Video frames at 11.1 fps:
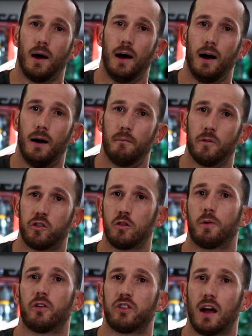
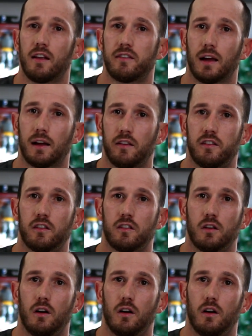supersets that consist